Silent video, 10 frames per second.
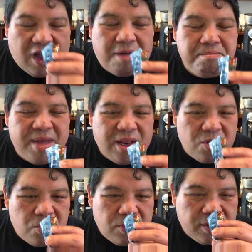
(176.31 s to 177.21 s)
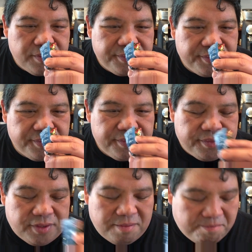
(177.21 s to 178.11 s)
mellow,
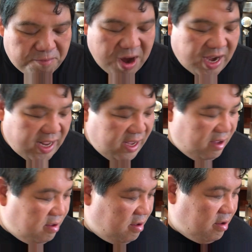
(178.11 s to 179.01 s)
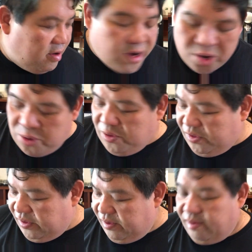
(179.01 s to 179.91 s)
bready
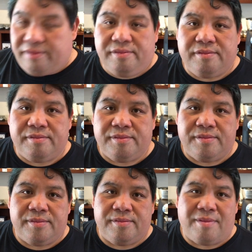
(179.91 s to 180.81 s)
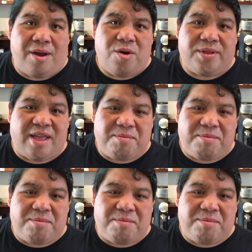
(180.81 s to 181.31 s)
nose. I don't know what that